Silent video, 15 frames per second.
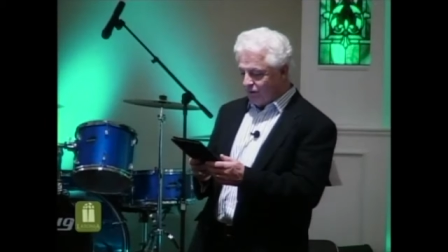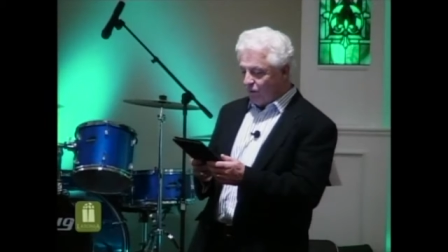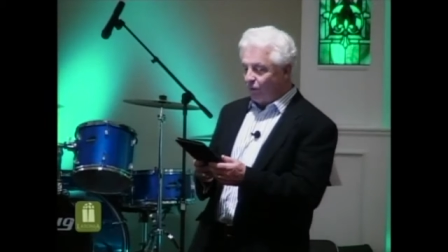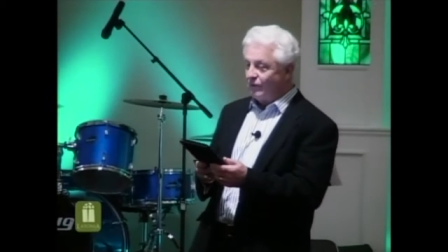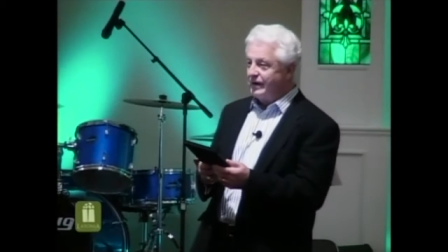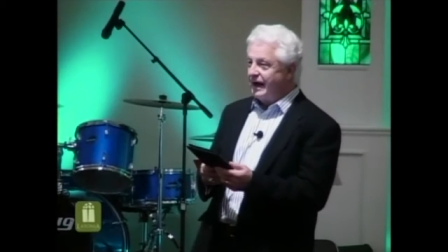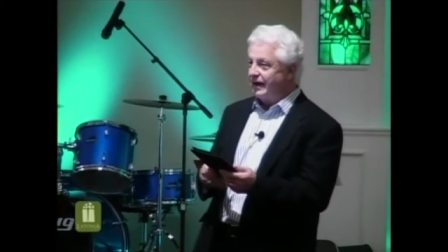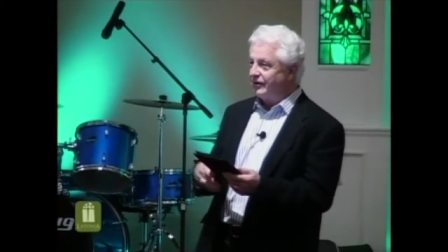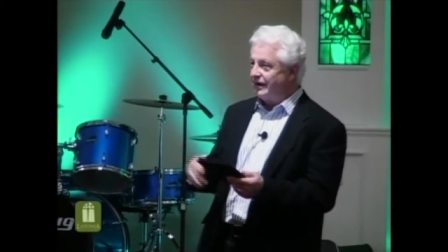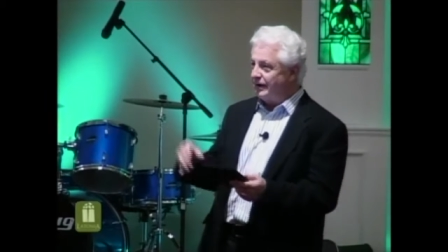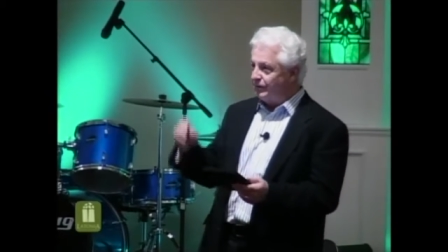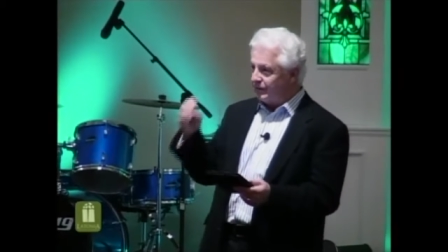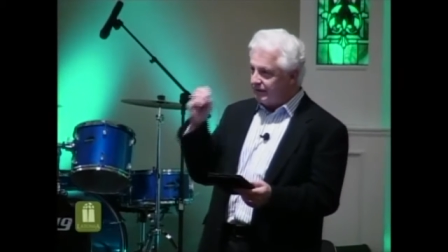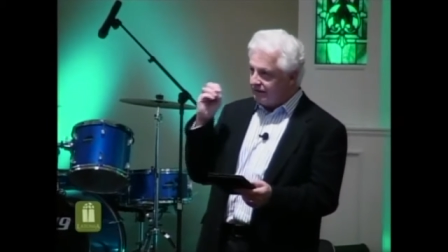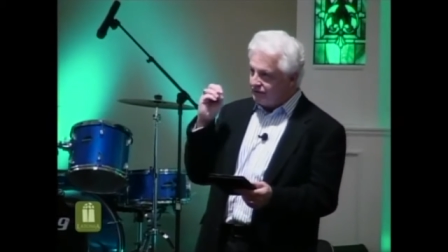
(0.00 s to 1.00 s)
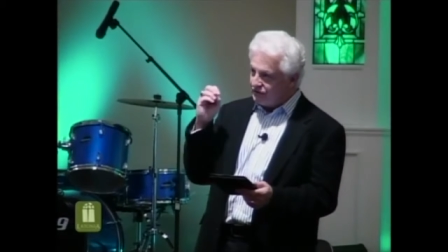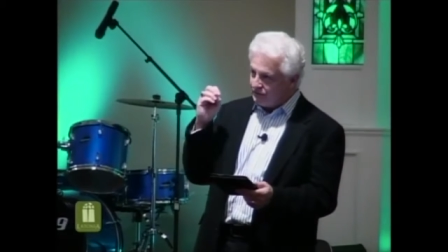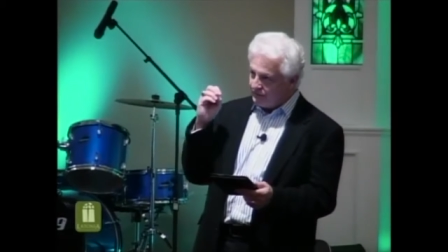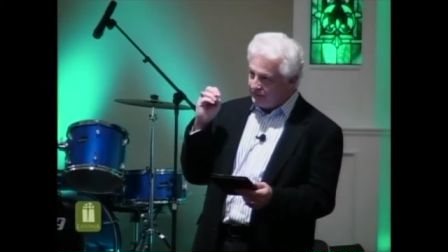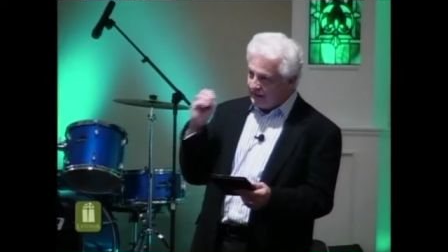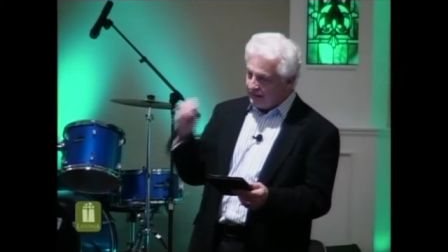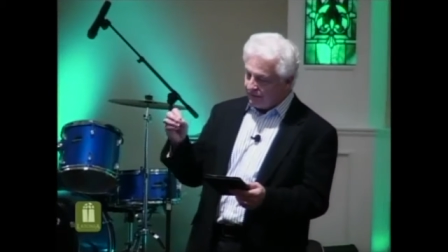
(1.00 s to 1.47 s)
coordinator, he would, she
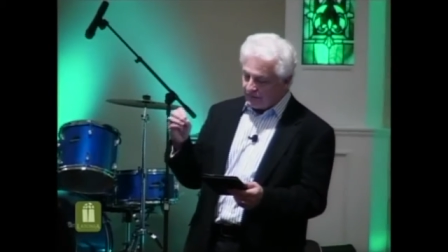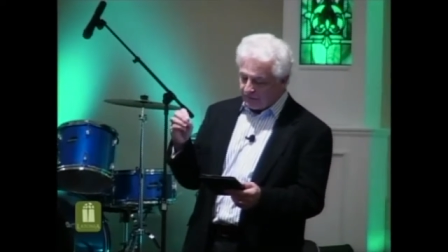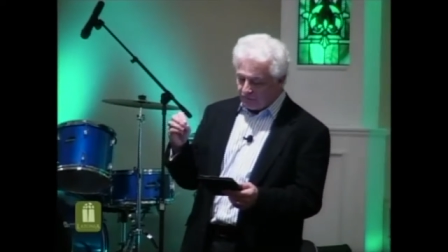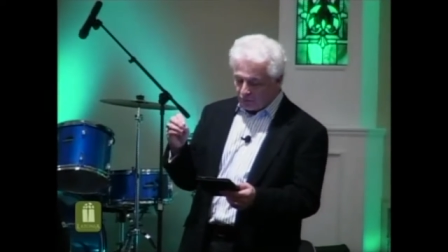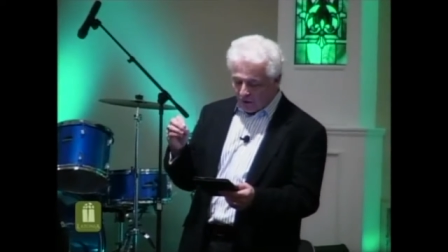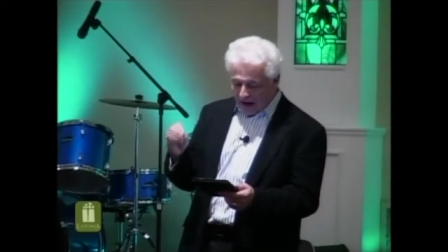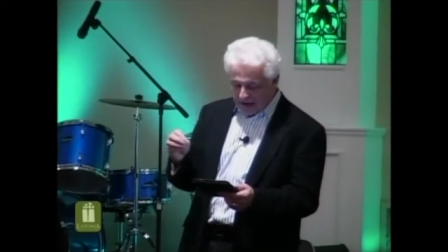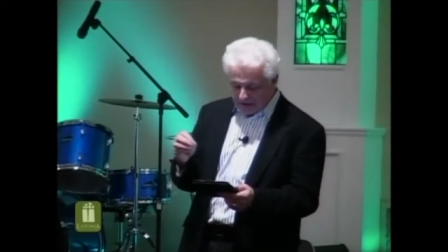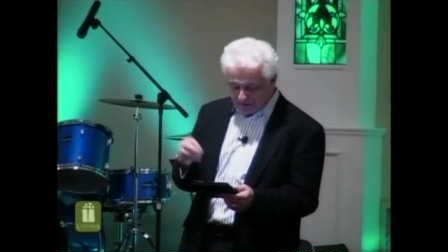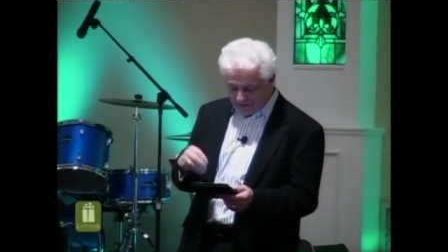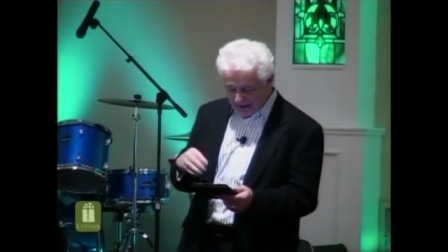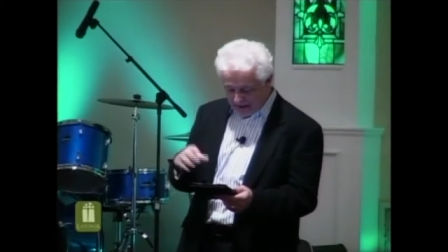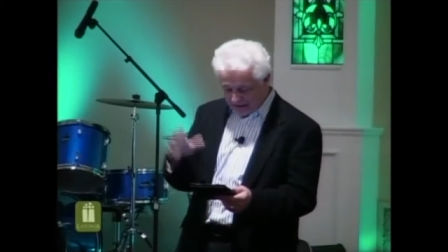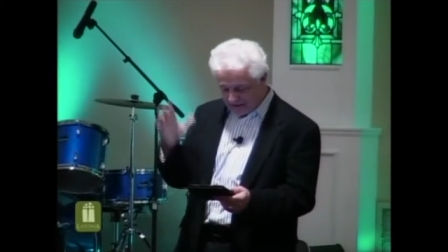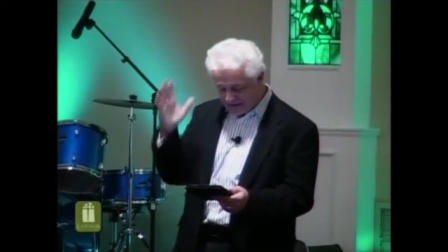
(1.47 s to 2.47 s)
would get the bridesmaids